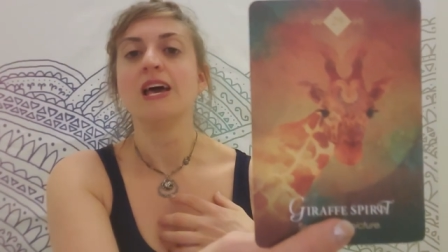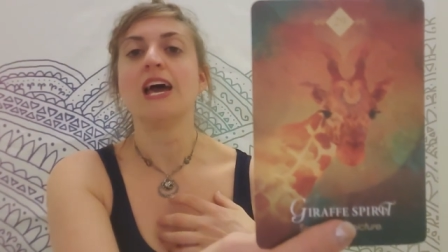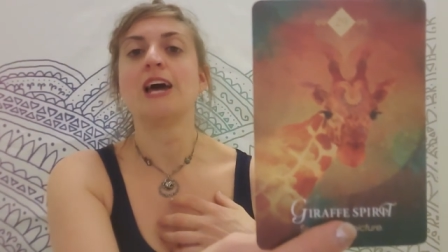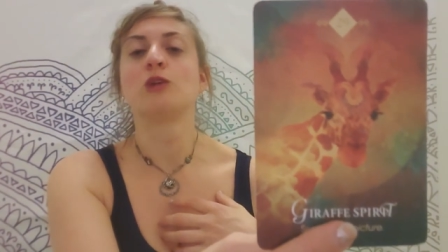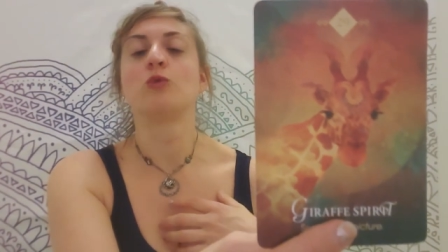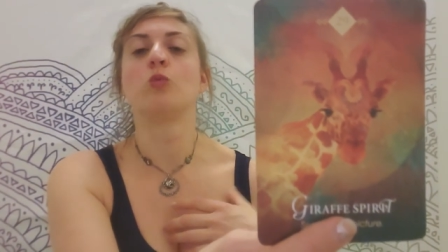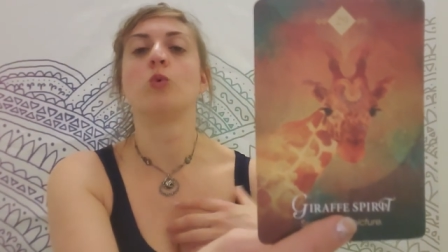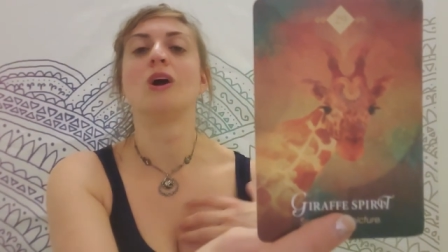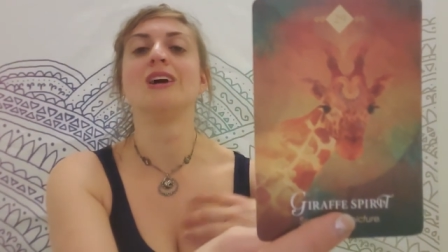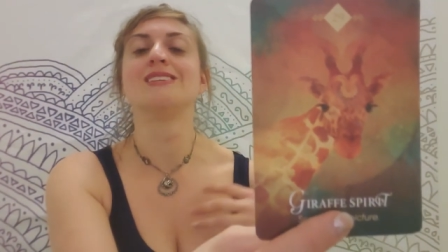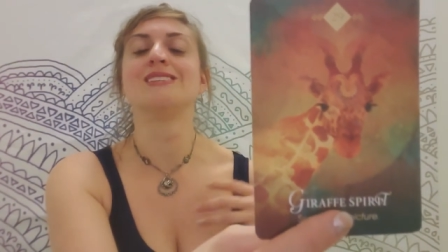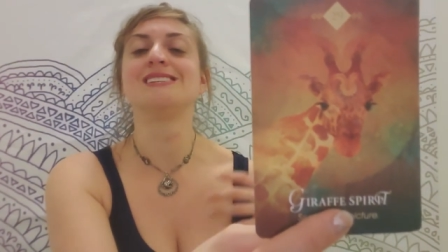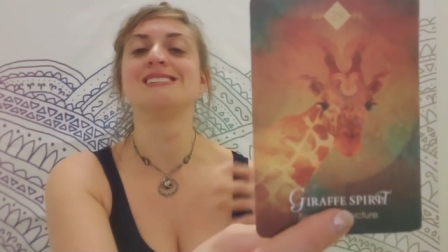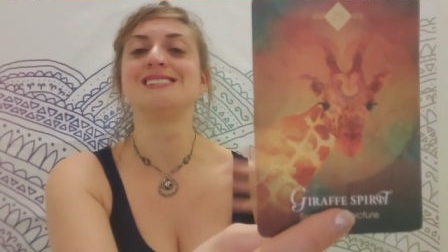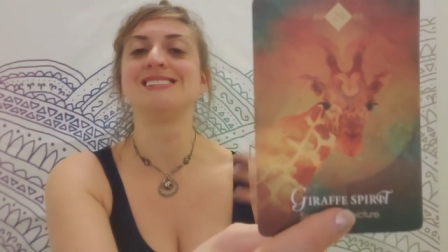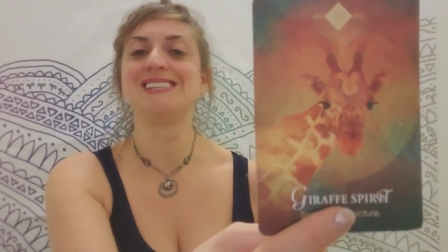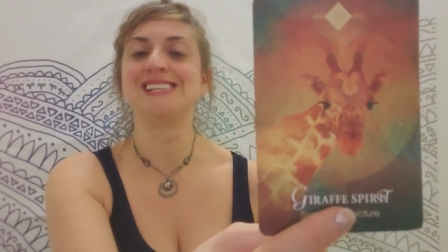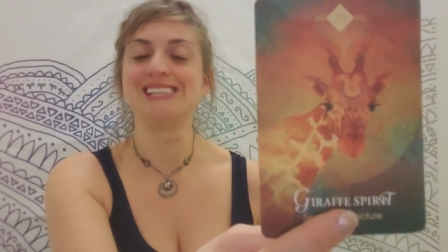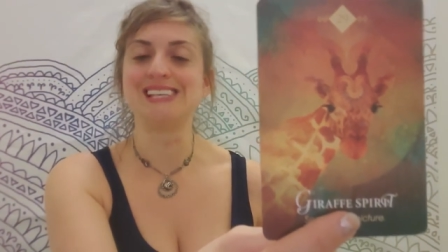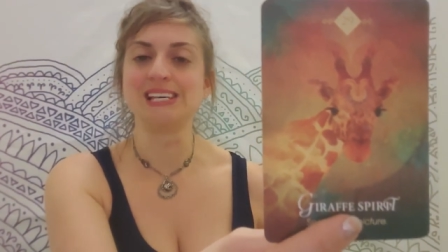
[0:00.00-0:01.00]
and wanting
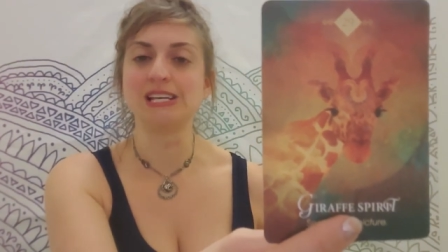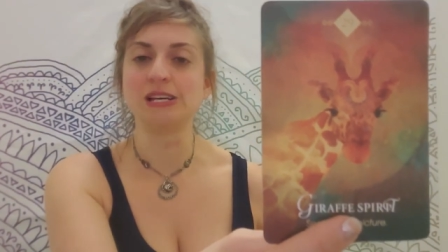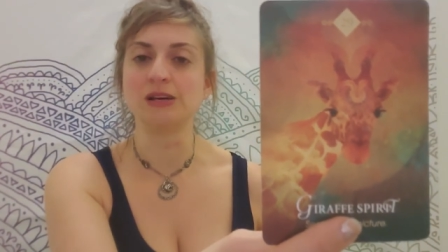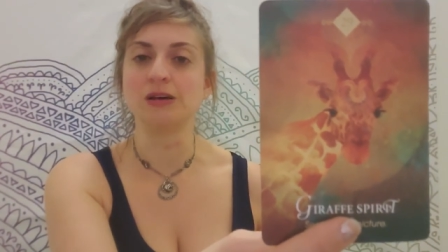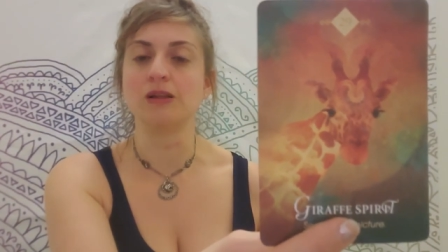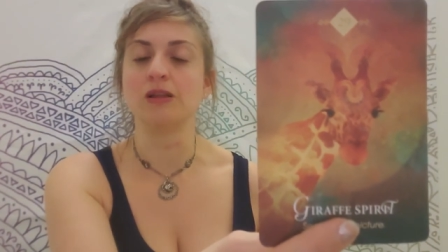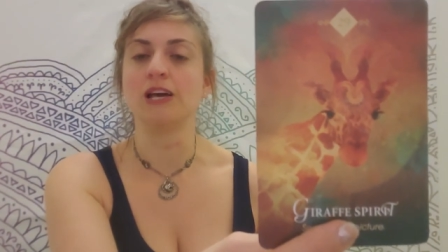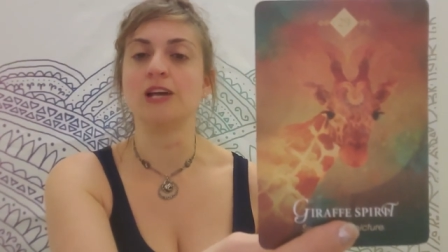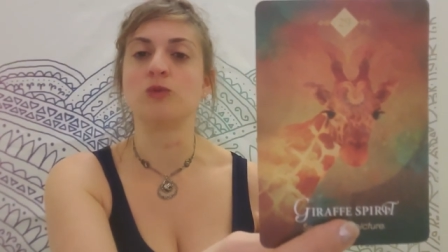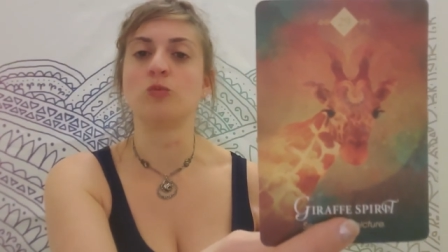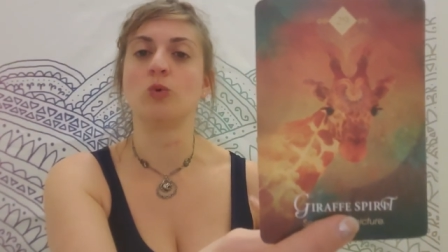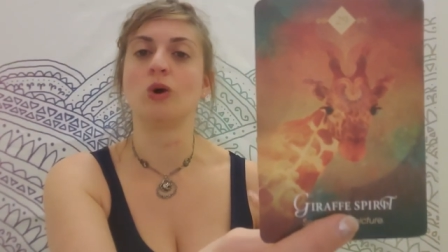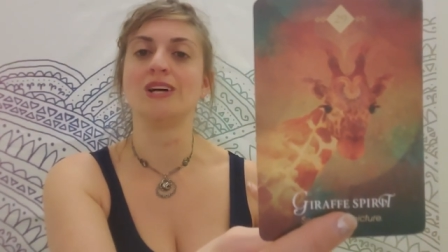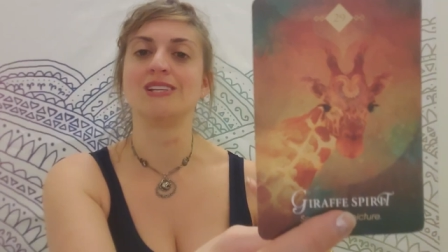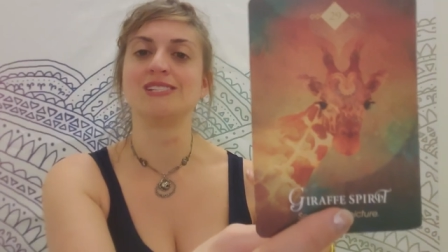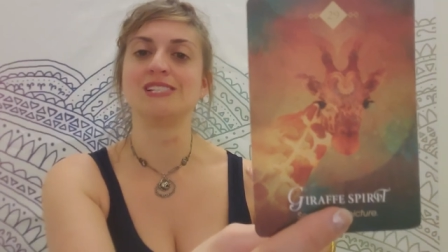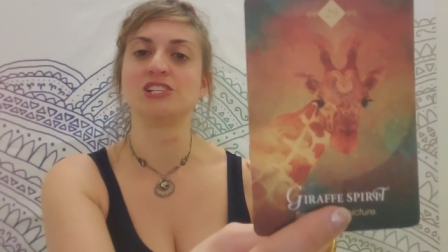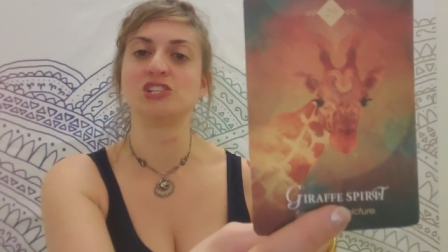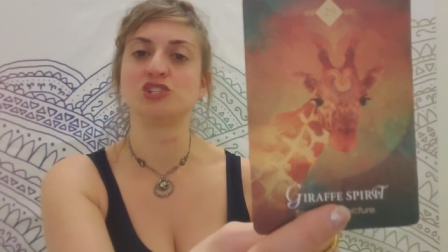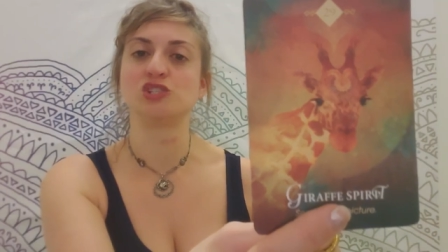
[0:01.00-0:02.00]
to heal and
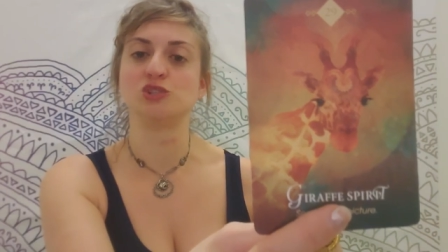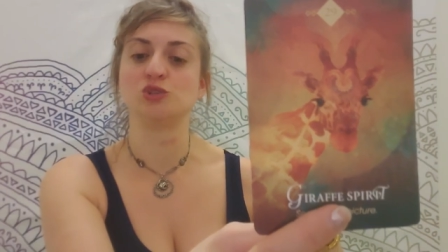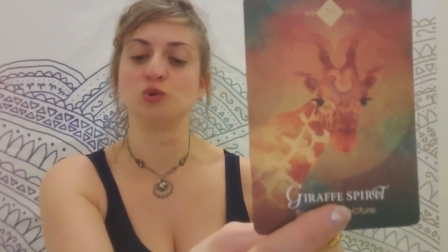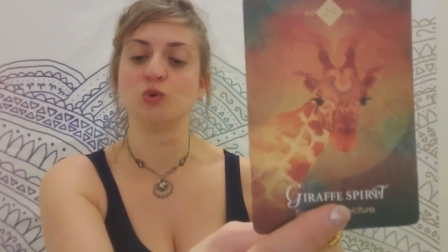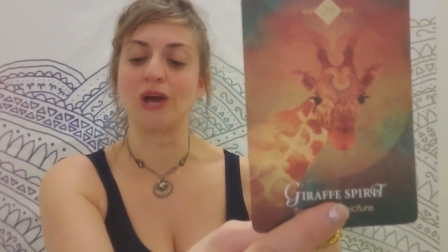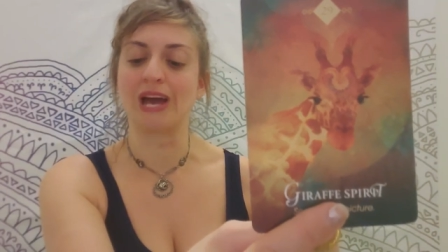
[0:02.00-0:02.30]
wanting to